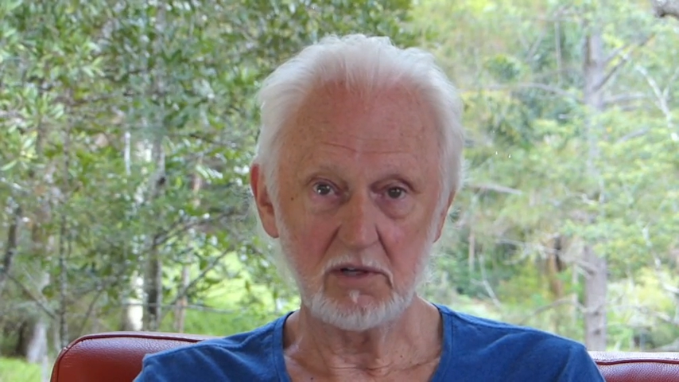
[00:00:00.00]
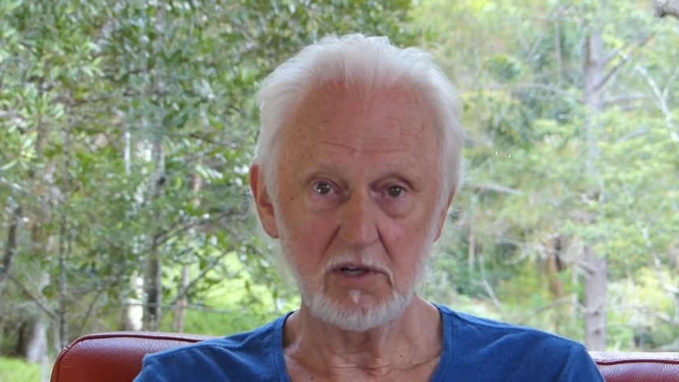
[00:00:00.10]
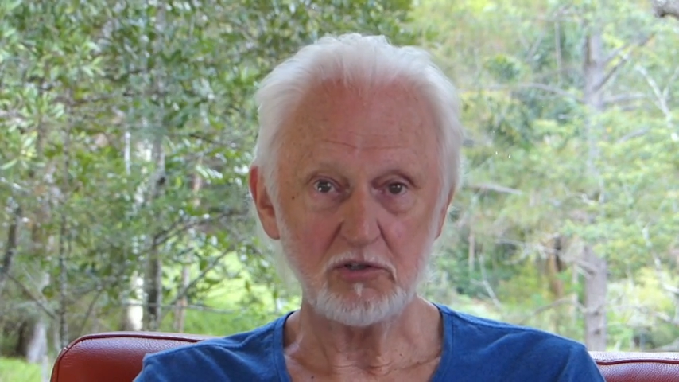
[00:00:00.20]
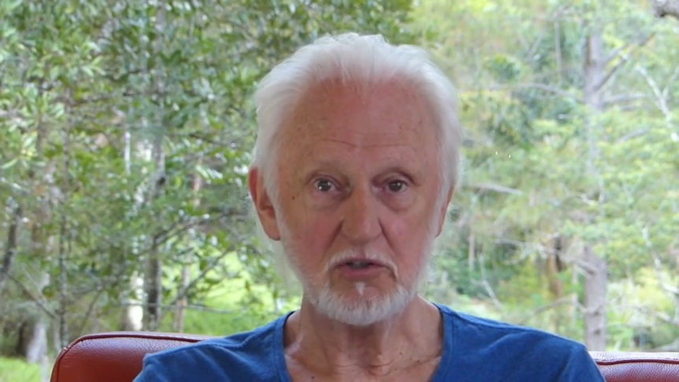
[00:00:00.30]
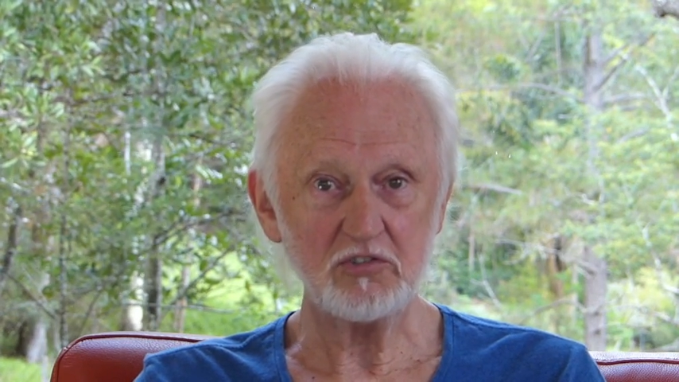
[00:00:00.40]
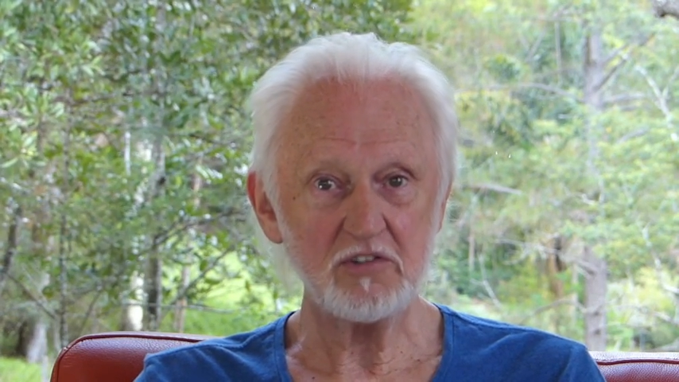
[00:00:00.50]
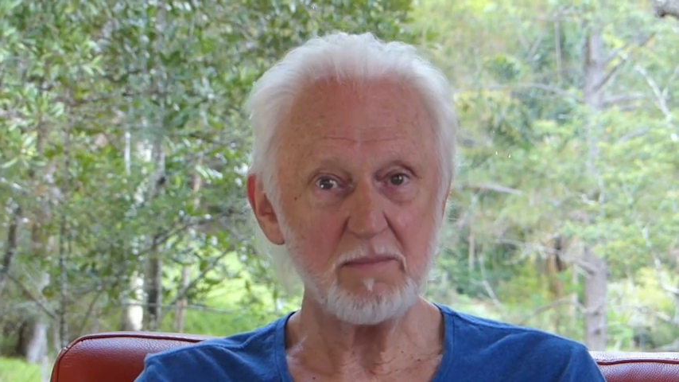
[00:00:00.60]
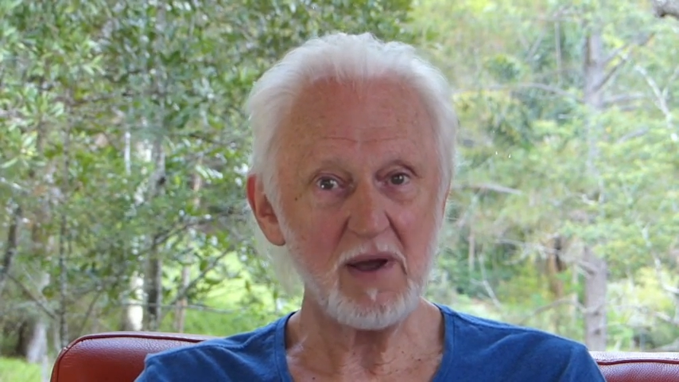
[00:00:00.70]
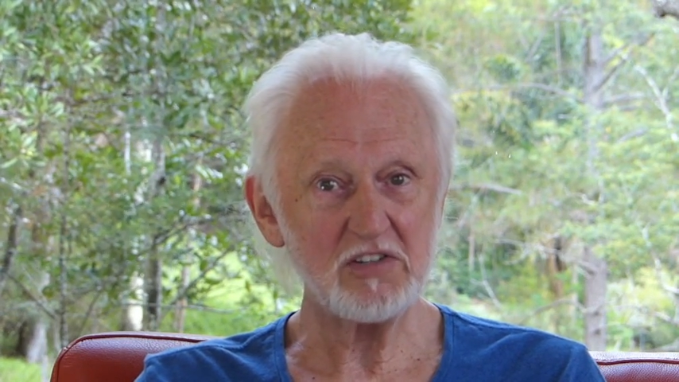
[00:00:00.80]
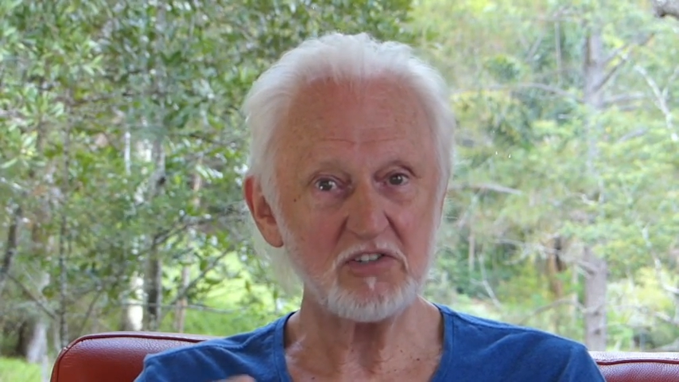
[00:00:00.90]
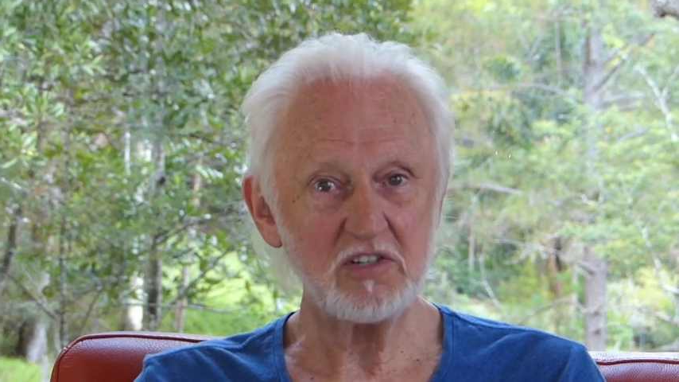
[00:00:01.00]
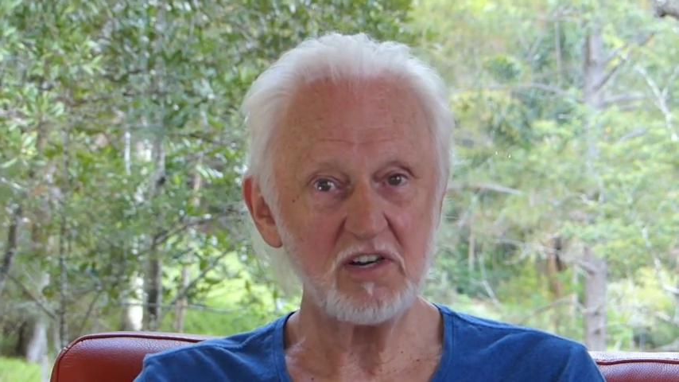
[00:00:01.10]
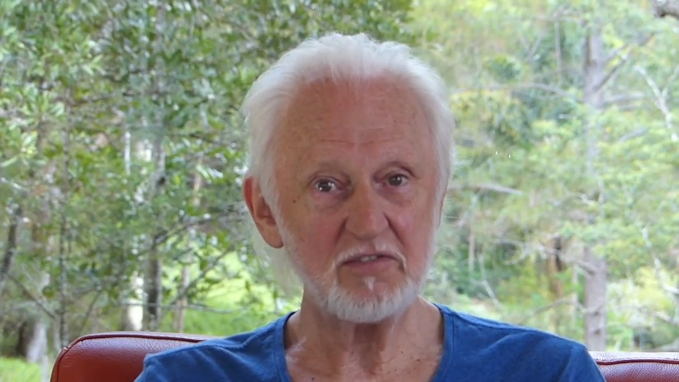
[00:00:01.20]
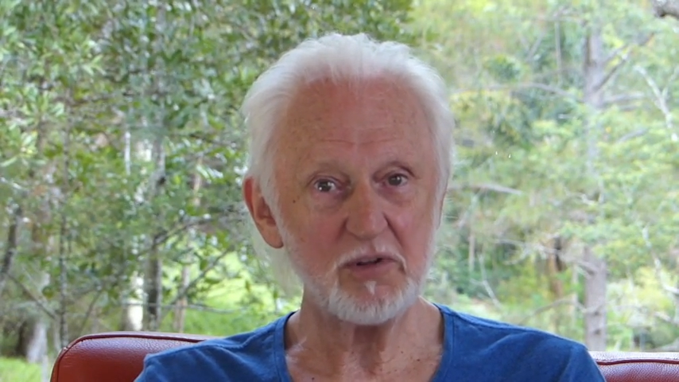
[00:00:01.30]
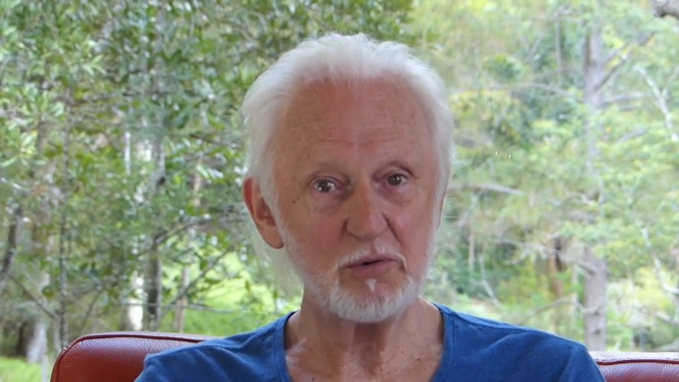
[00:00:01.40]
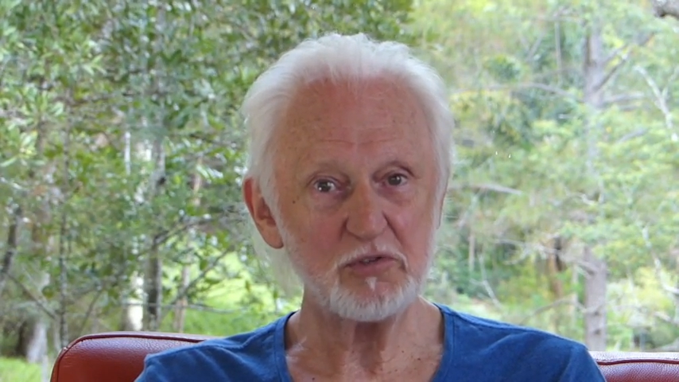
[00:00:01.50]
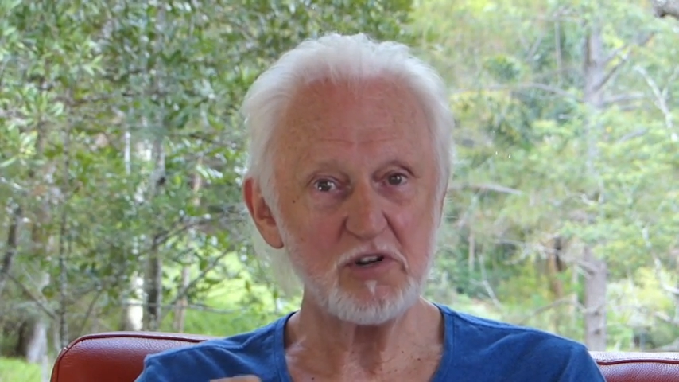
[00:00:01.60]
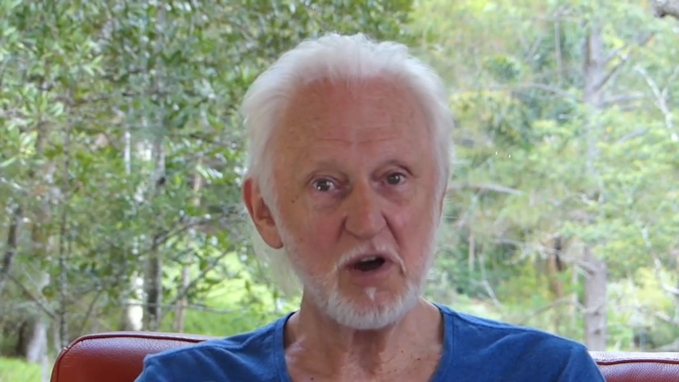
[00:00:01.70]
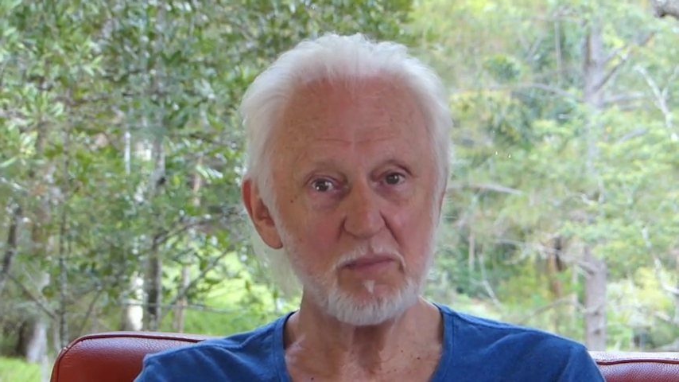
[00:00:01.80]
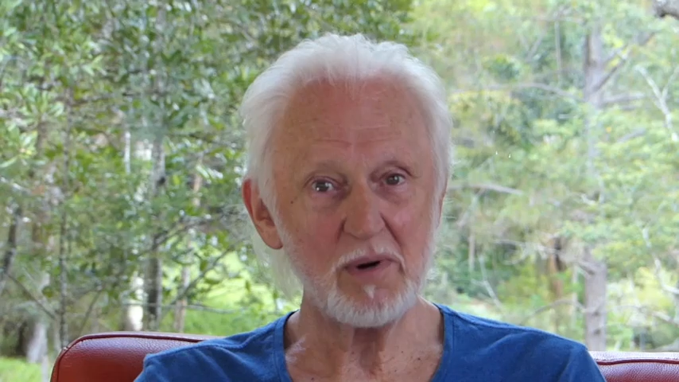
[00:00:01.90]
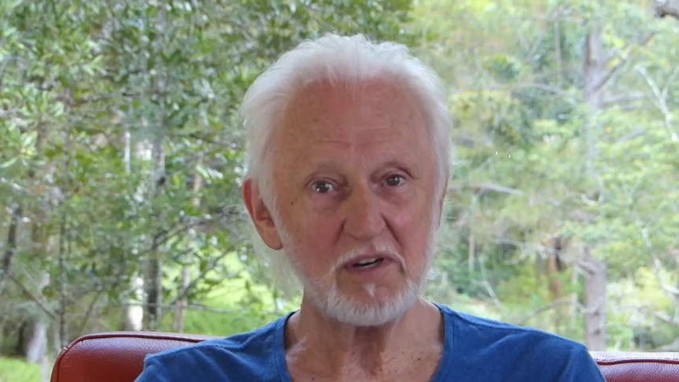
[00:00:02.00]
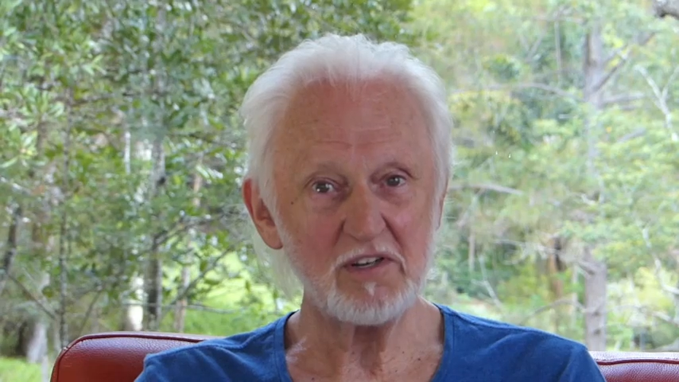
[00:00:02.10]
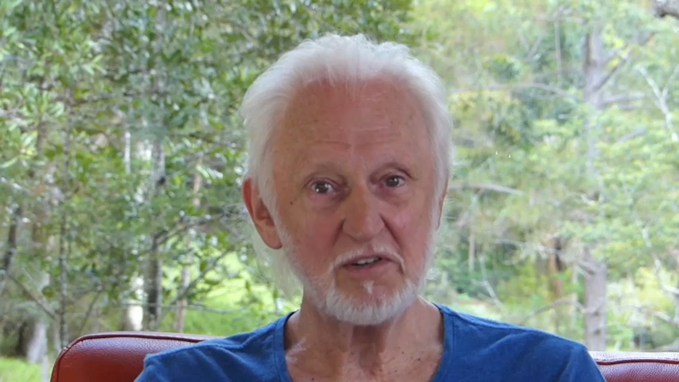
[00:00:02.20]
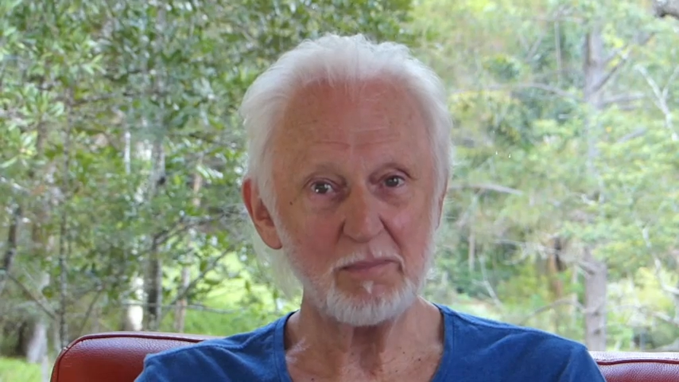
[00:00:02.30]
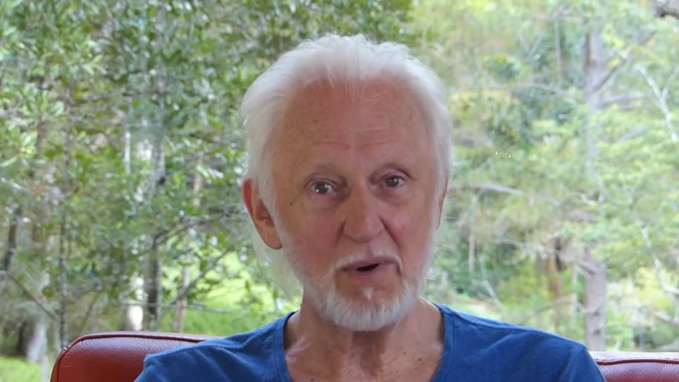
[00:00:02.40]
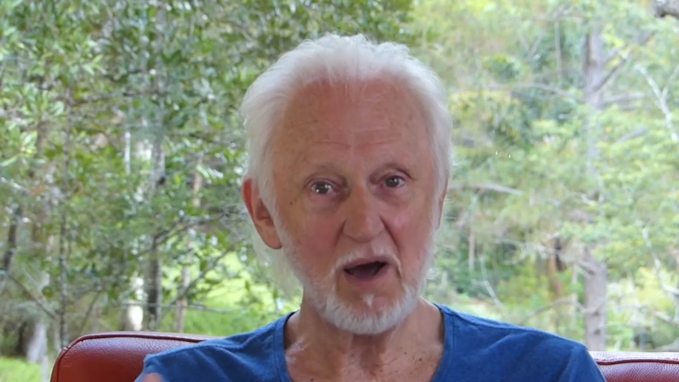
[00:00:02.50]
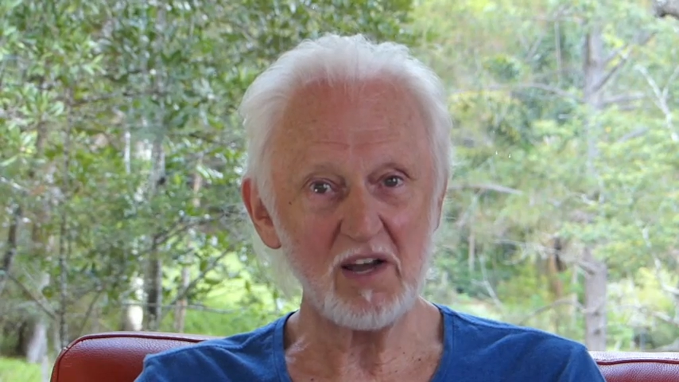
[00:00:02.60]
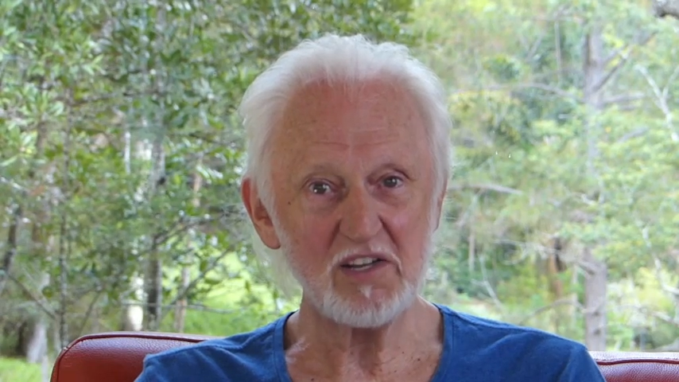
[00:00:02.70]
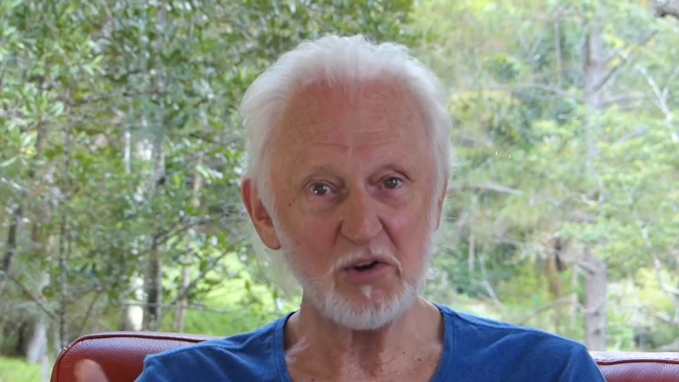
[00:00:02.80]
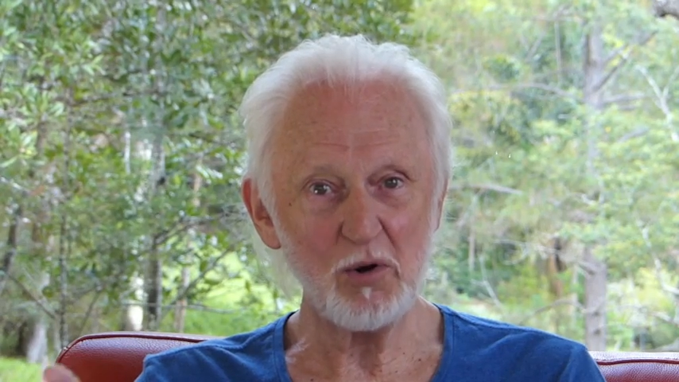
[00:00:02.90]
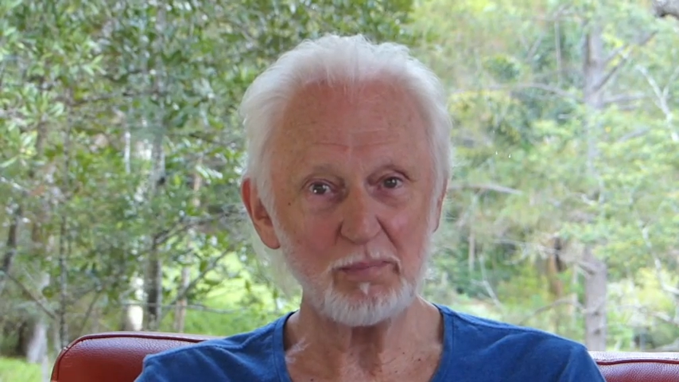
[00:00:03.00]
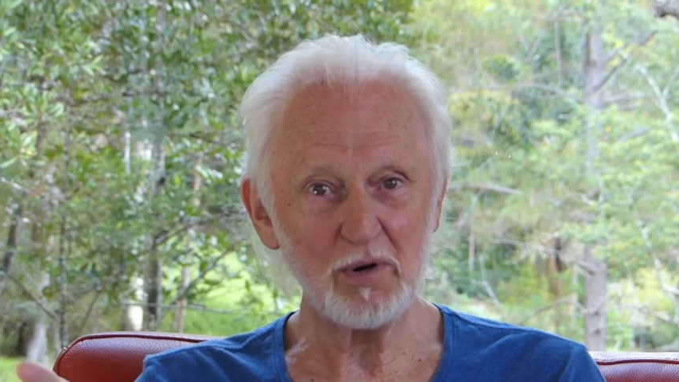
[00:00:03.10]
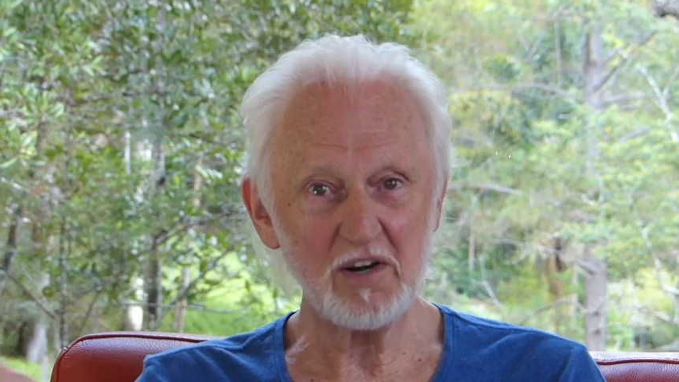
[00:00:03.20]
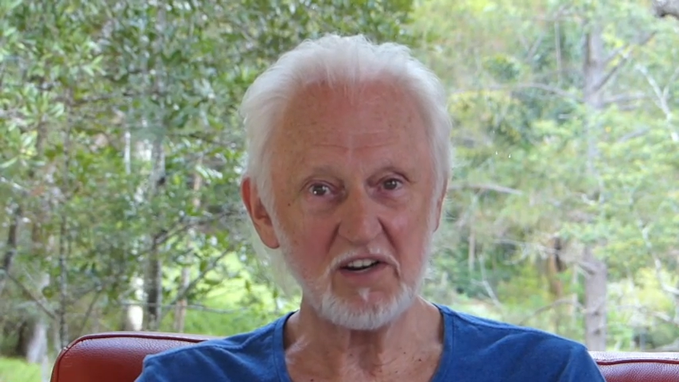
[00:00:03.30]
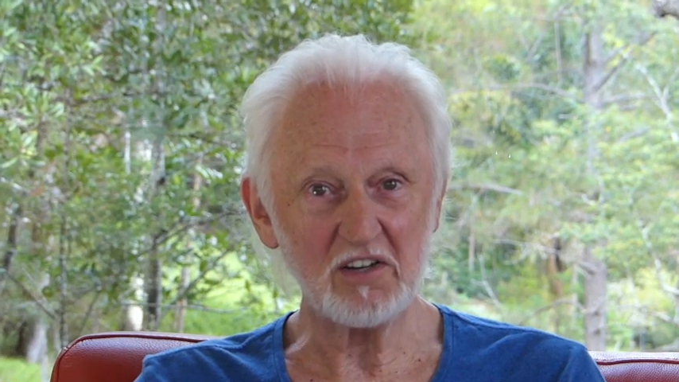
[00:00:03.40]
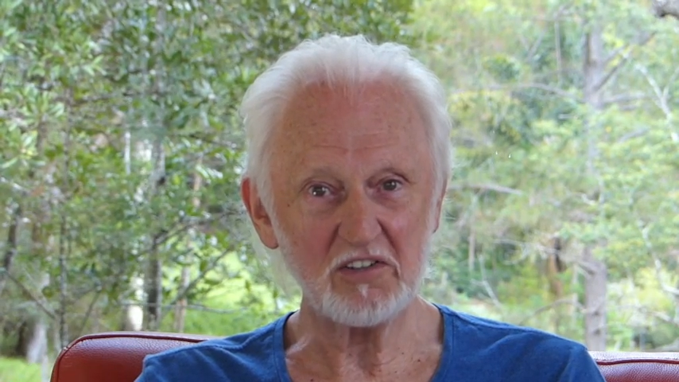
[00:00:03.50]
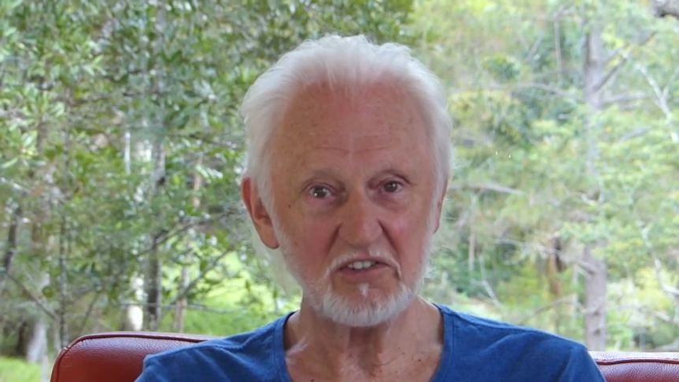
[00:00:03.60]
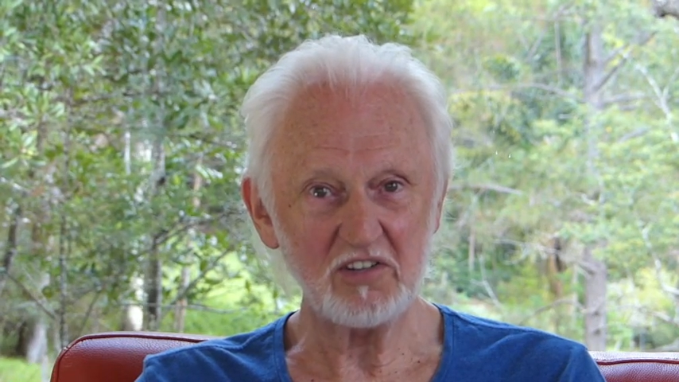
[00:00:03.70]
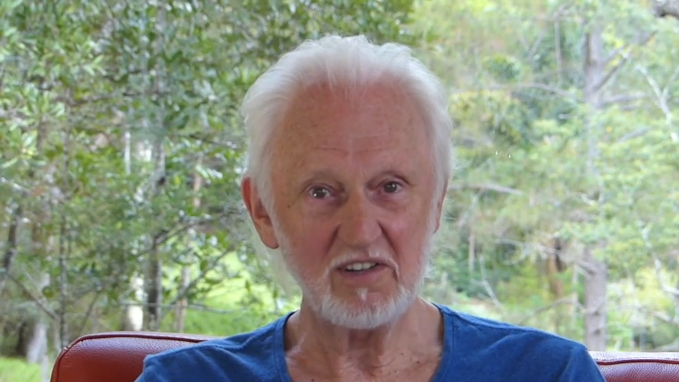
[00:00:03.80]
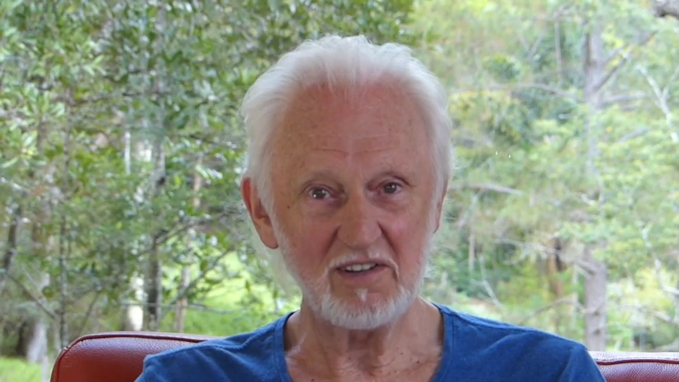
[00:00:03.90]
Just imagine if there was nobody to buy your products